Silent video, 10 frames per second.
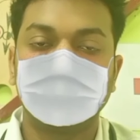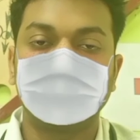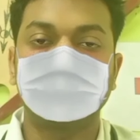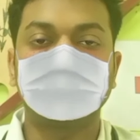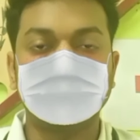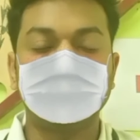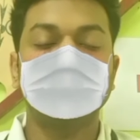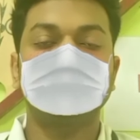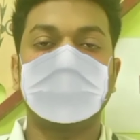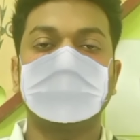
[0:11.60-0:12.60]

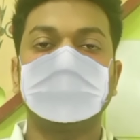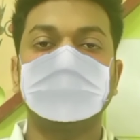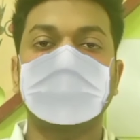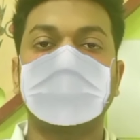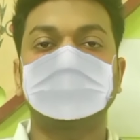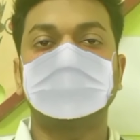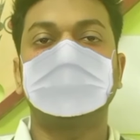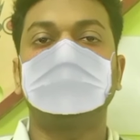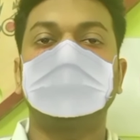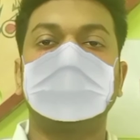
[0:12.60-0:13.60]
Dysphagia is actually
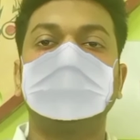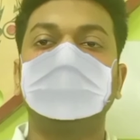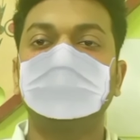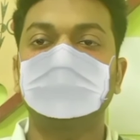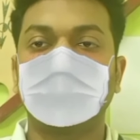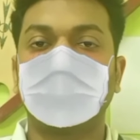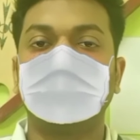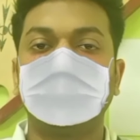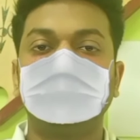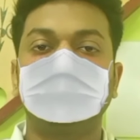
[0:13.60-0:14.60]
difficulty in
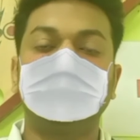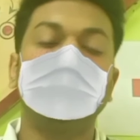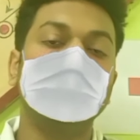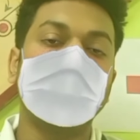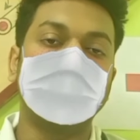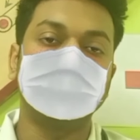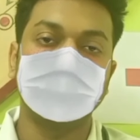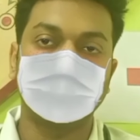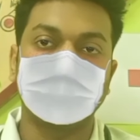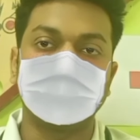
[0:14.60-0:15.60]
swallowing the food and the
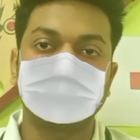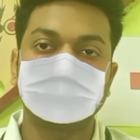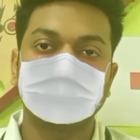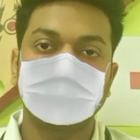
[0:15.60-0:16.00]
liquids.